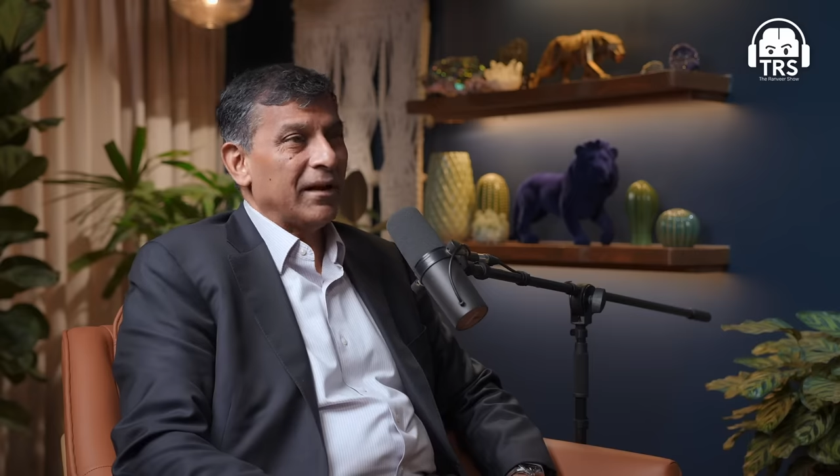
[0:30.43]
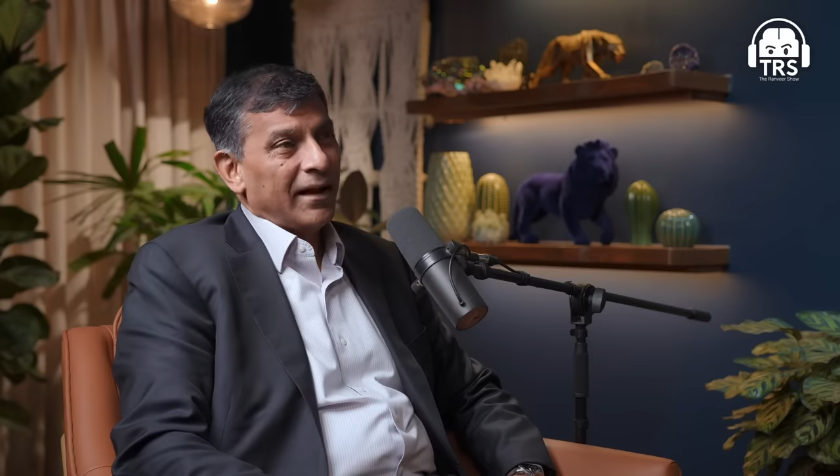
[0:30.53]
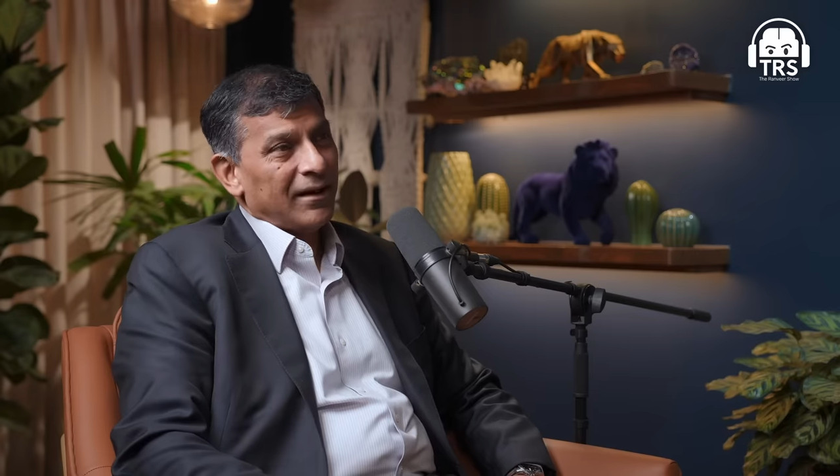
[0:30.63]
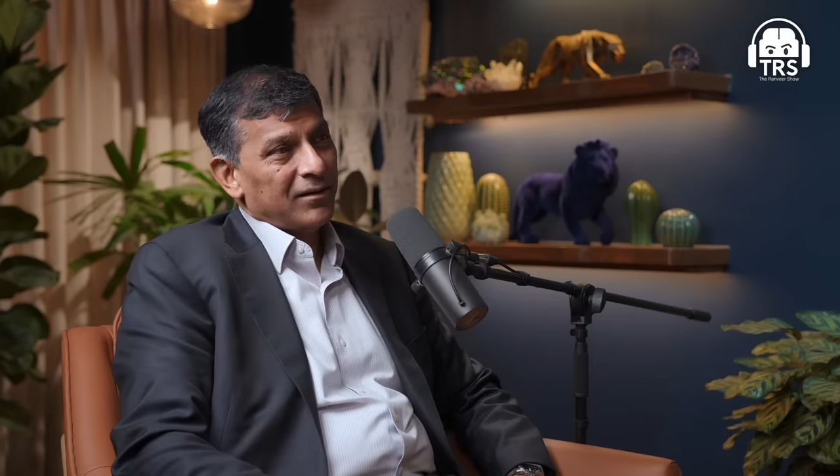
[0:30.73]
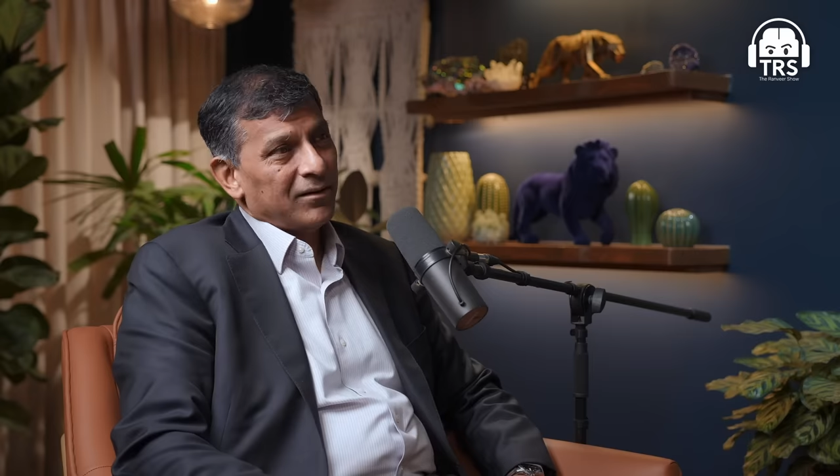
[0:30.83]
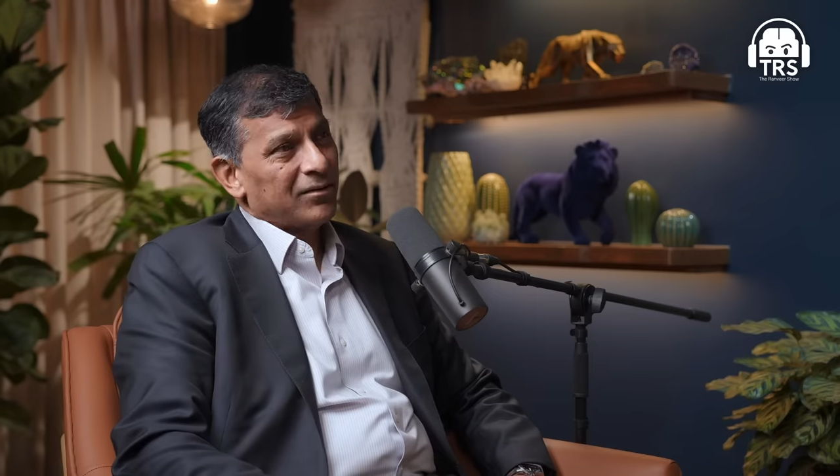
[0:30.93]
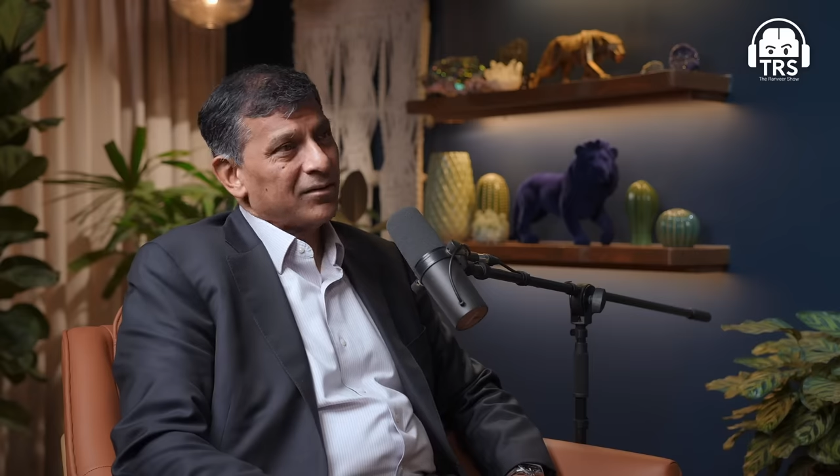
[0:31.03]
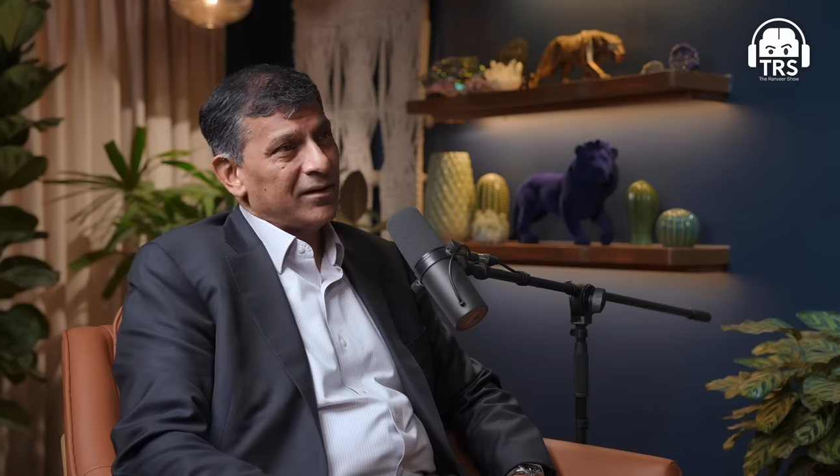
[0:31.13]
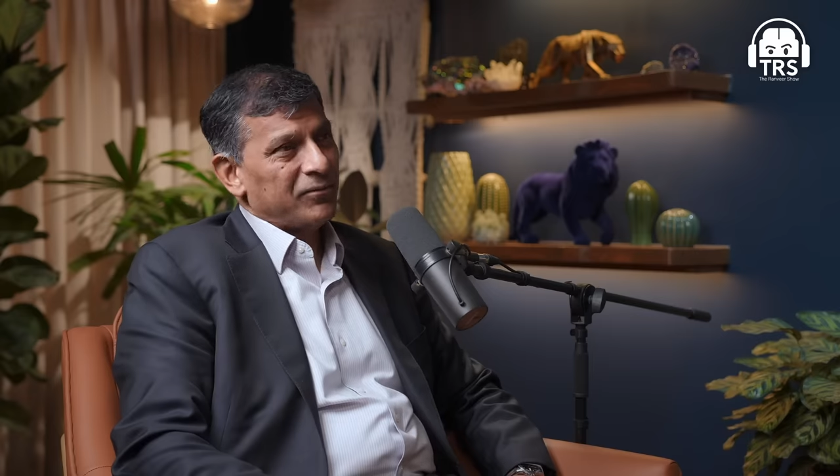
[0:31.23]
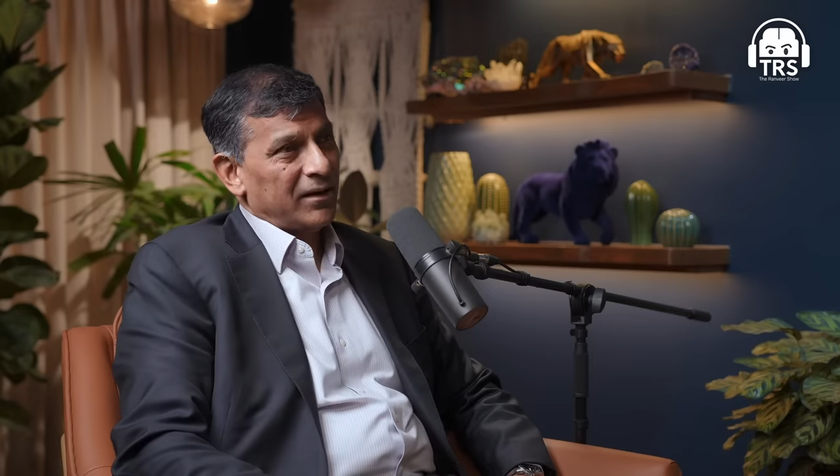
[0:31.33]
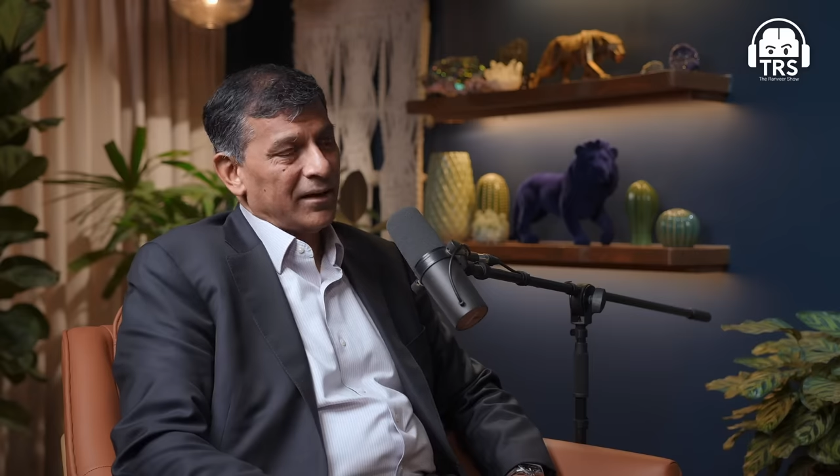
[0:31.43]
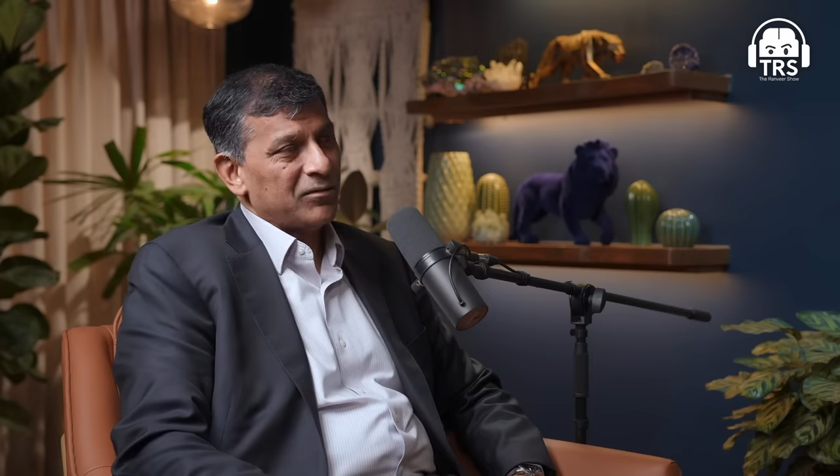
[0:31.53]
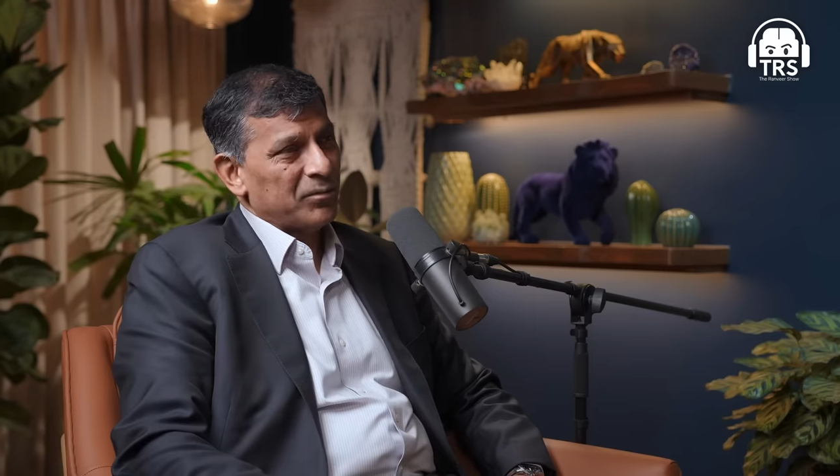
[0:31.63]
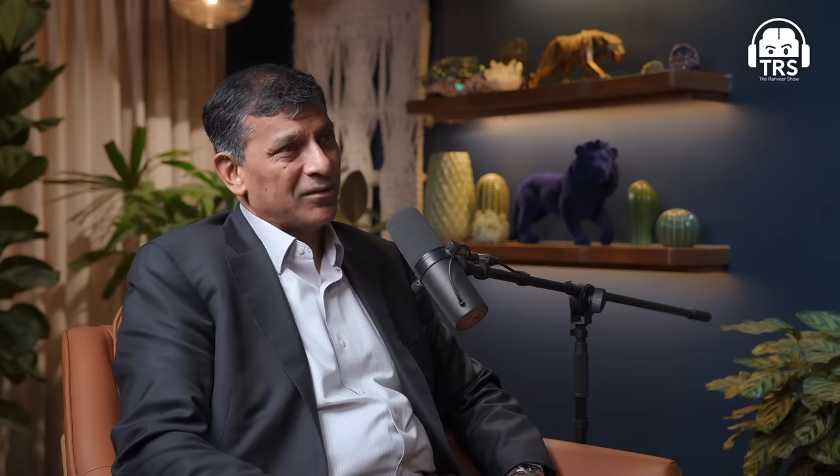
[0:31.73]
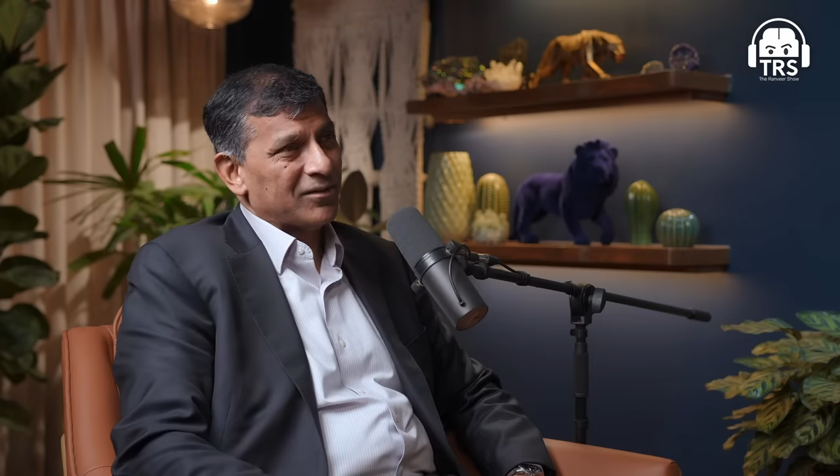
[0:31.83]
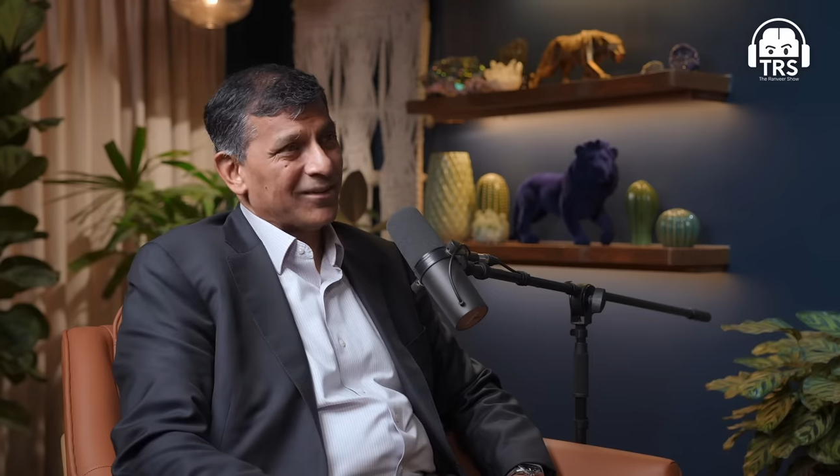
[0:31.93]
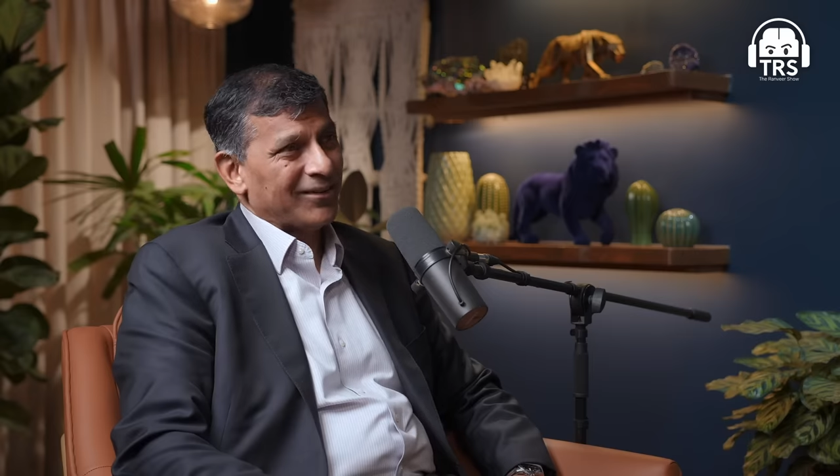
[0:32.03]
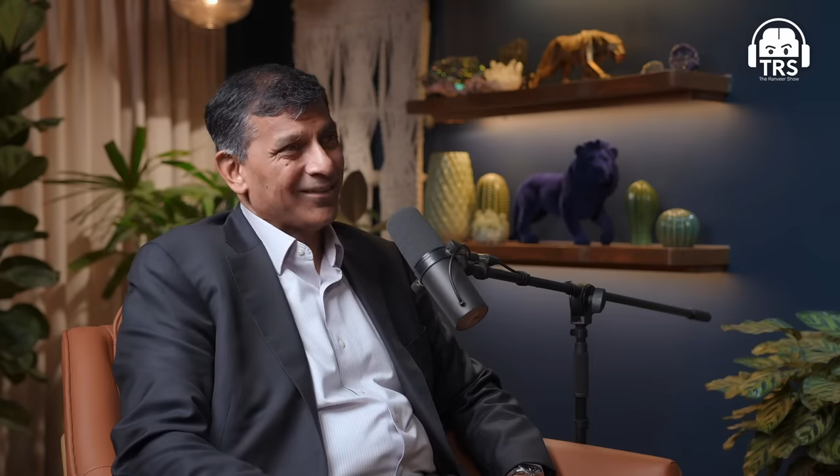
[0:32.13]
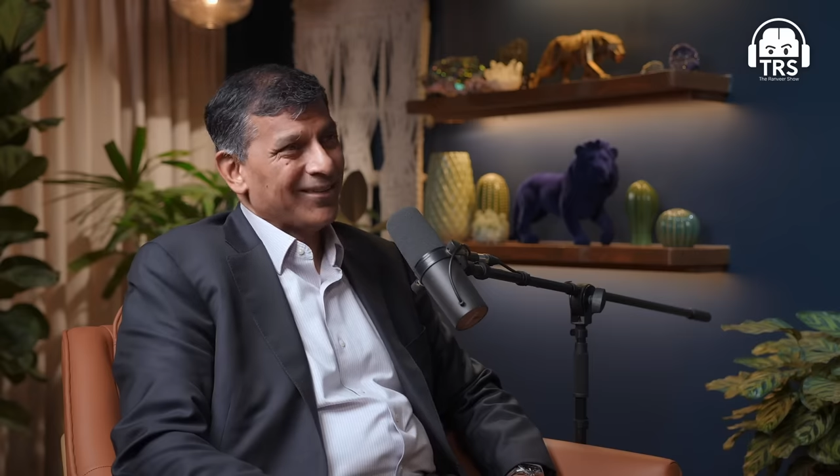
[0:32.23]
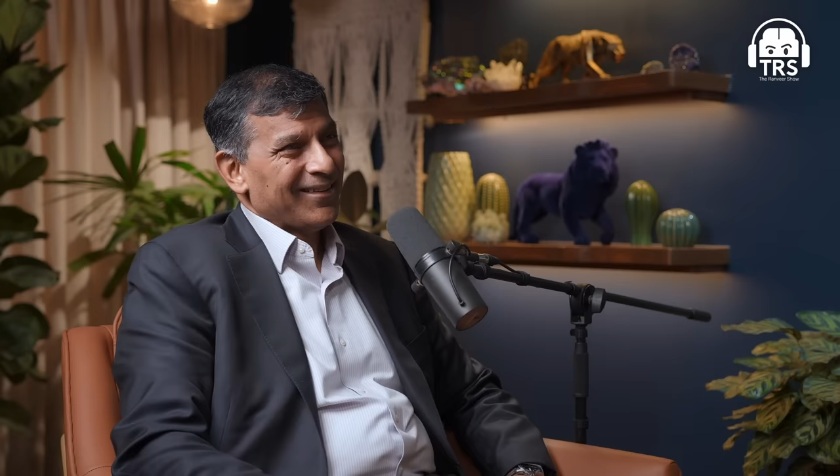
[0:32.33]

and the Finance Minister.